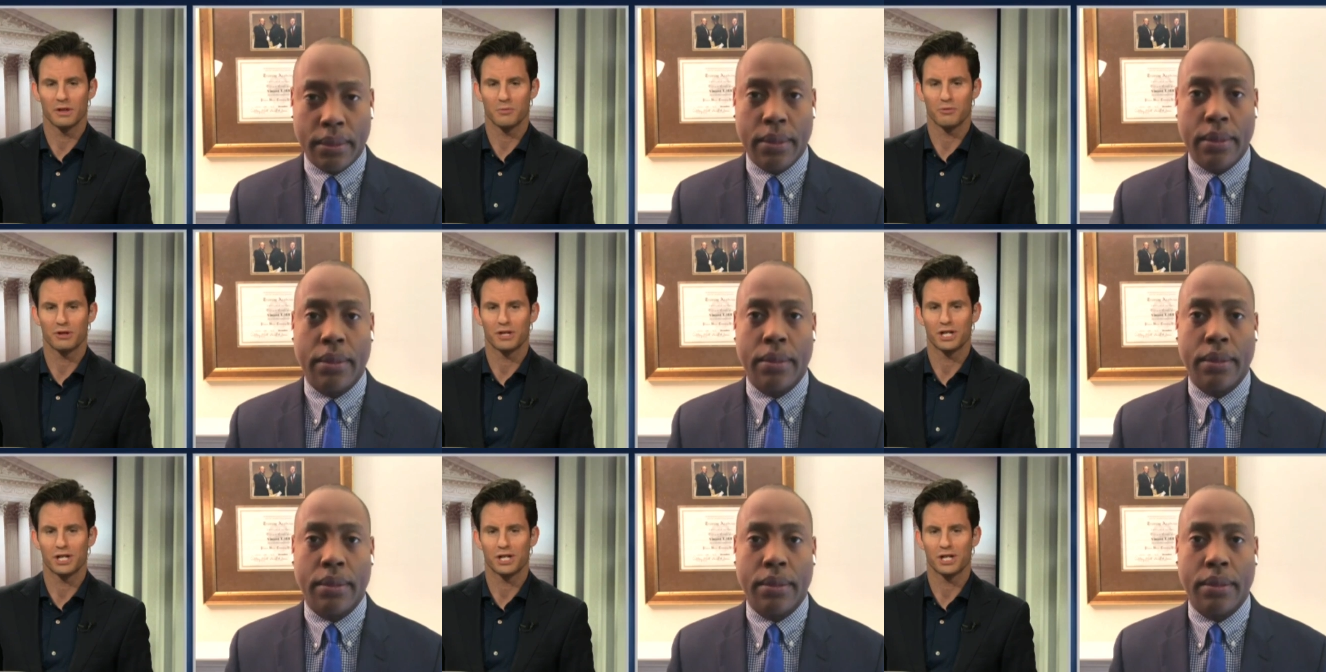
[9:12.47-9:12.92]

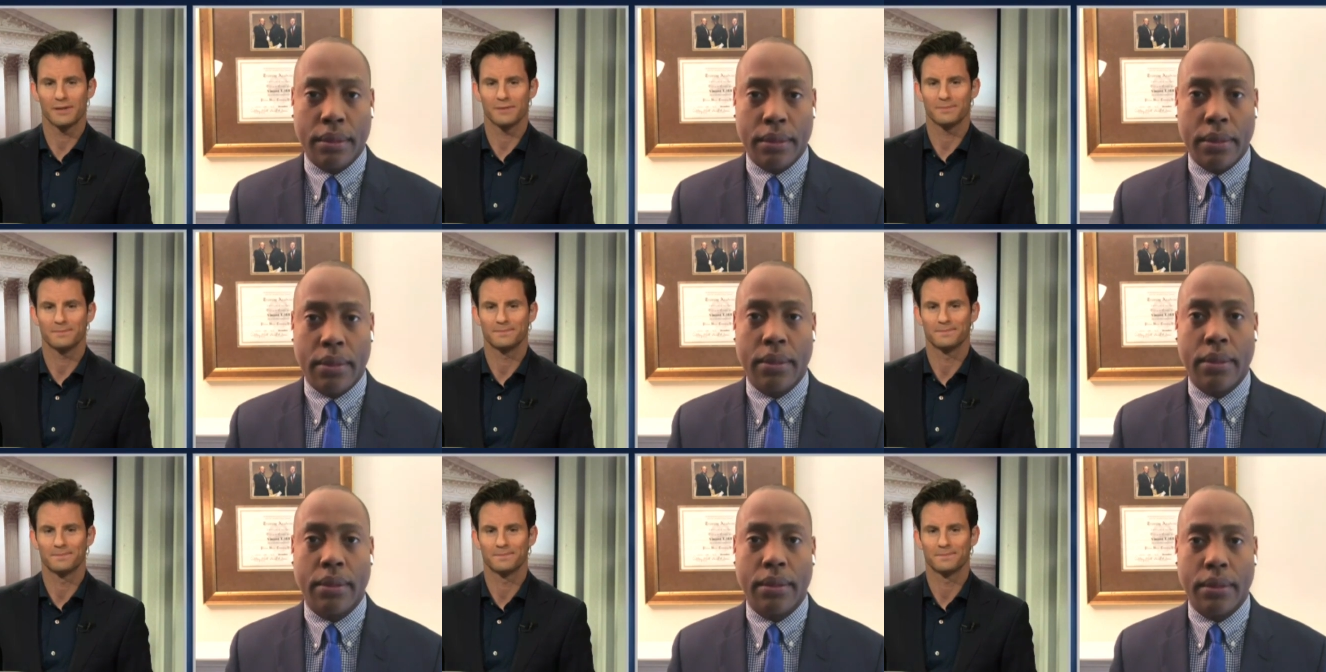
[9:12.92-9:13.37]
Speaker 1: appreciate it.
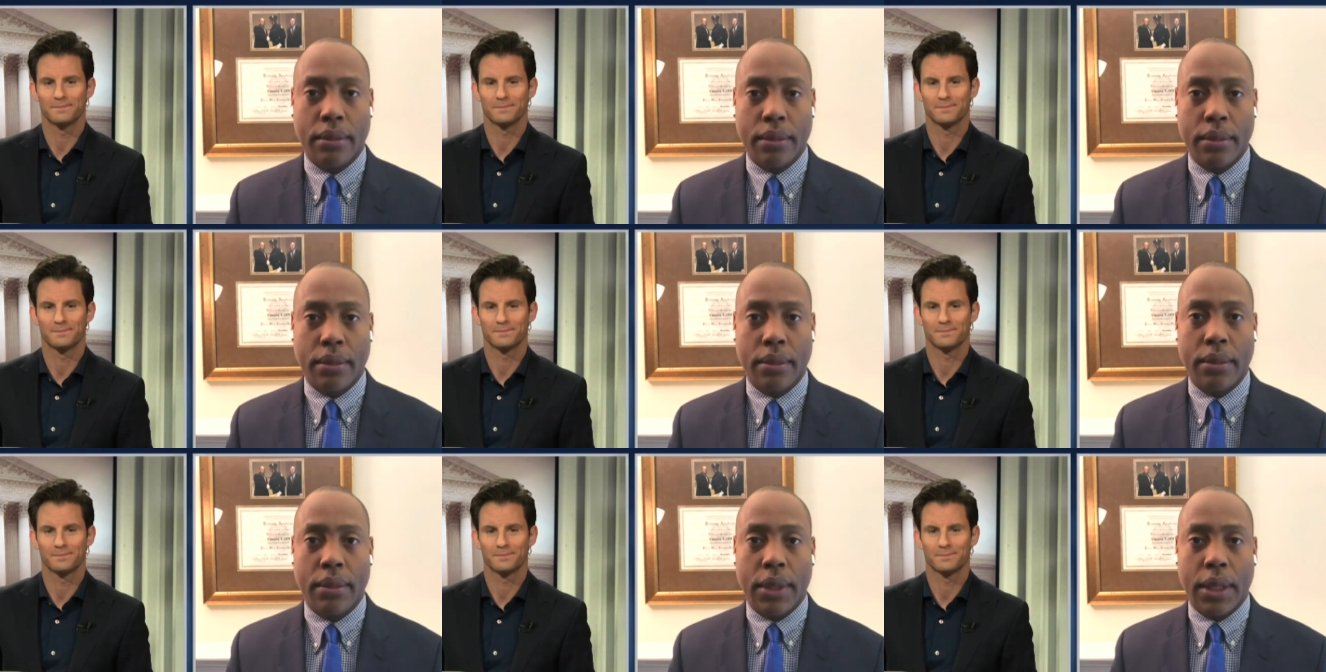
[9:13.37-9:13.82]

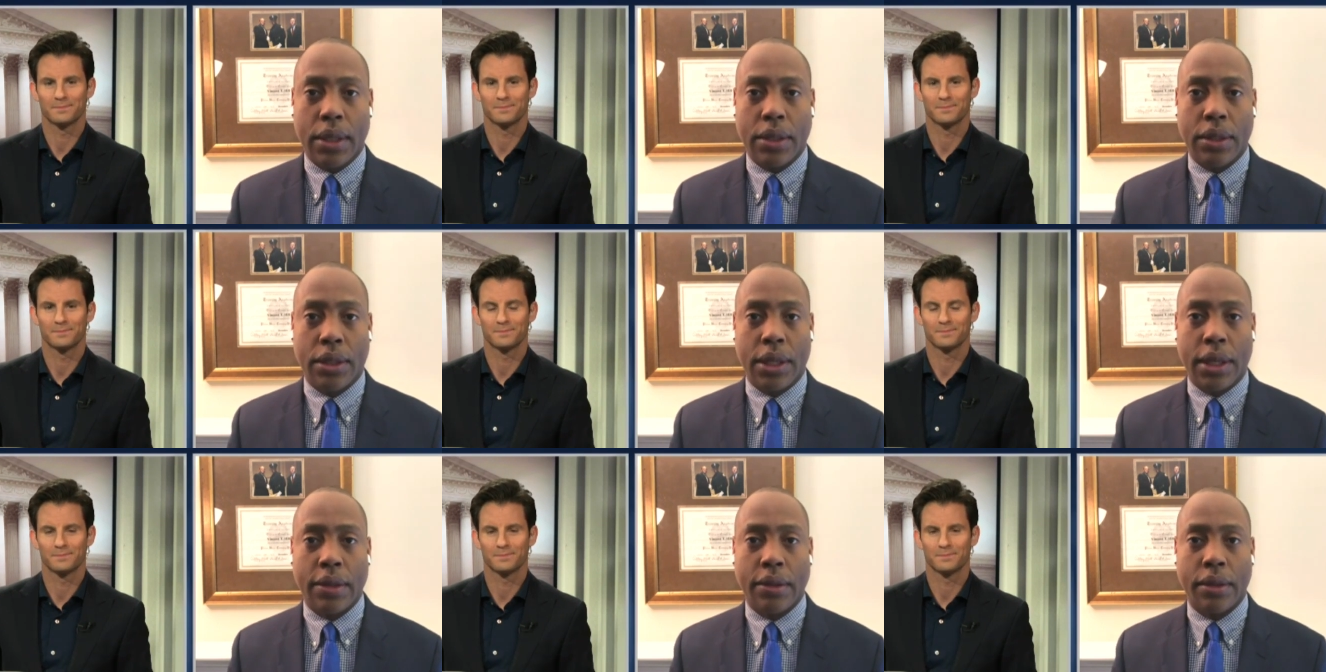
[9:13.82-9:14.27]
Thanks,
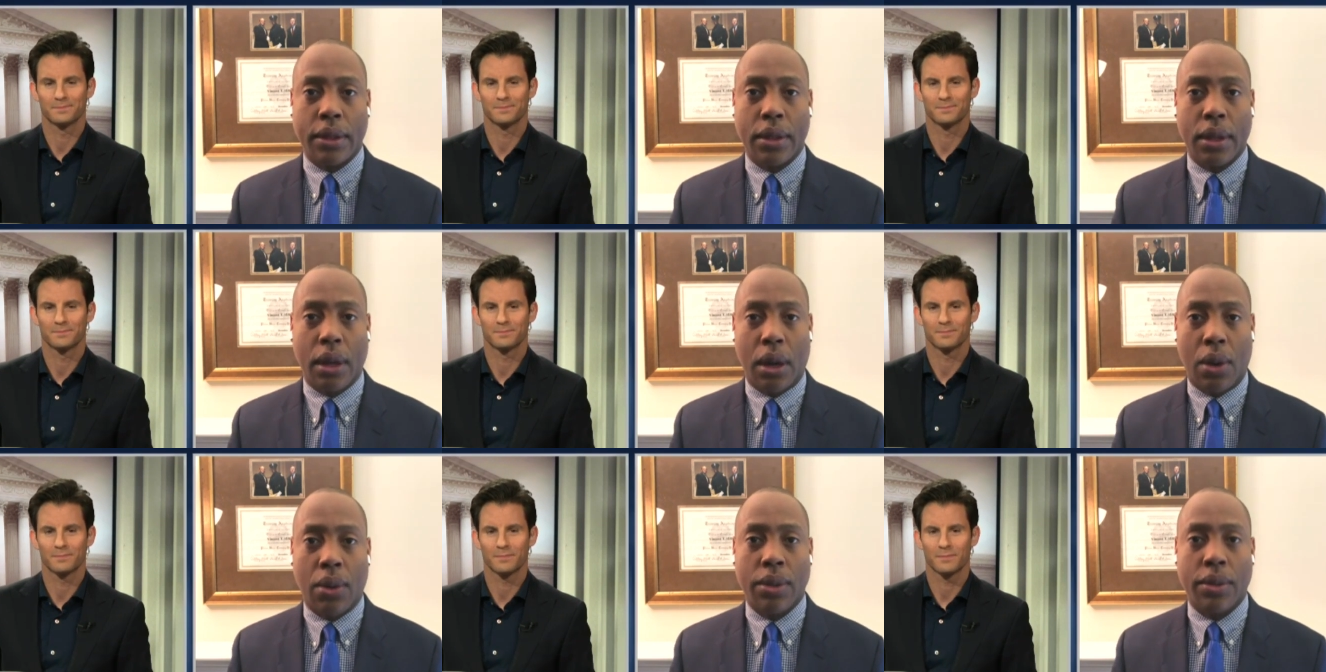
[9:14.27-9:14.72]
Jesse.
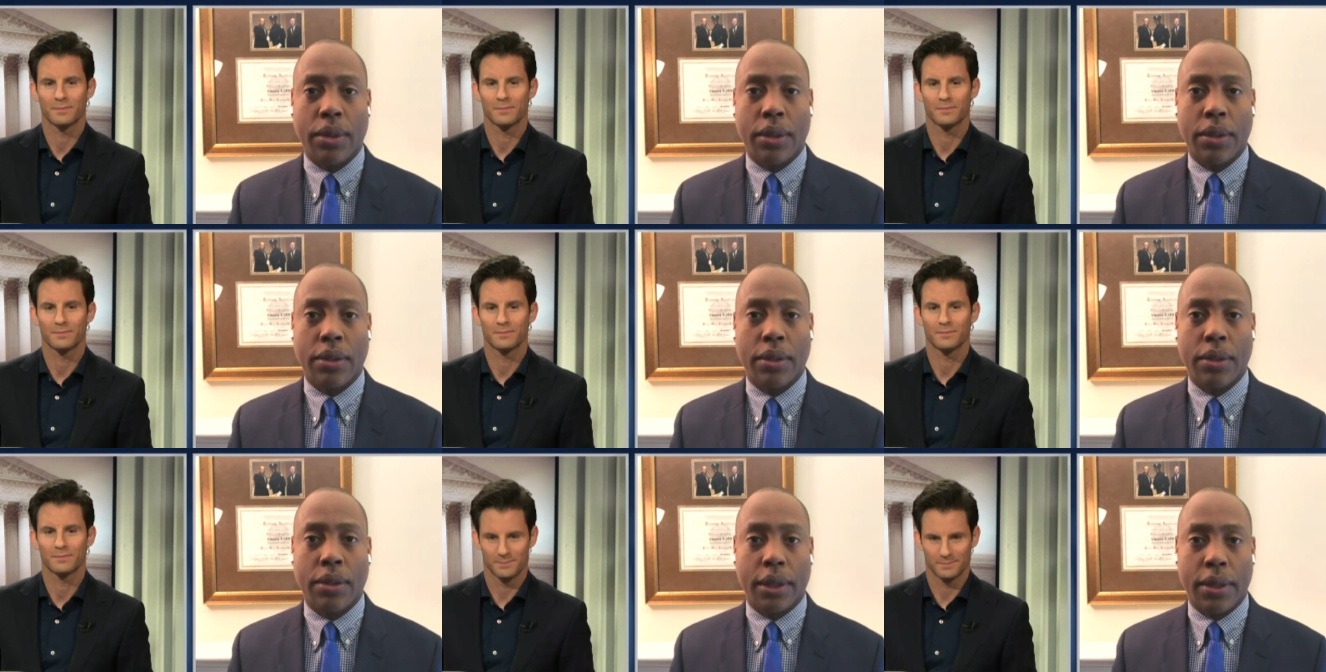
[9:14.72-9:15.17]
Always good
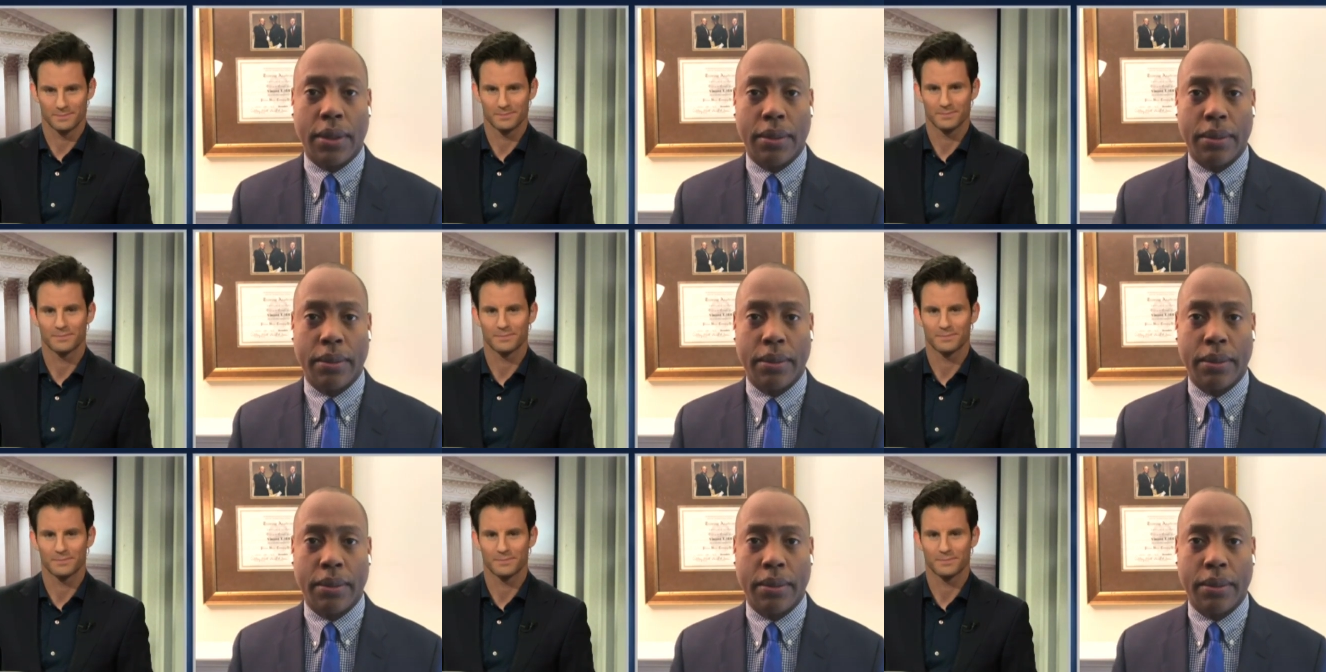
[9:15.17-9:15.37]
to see you.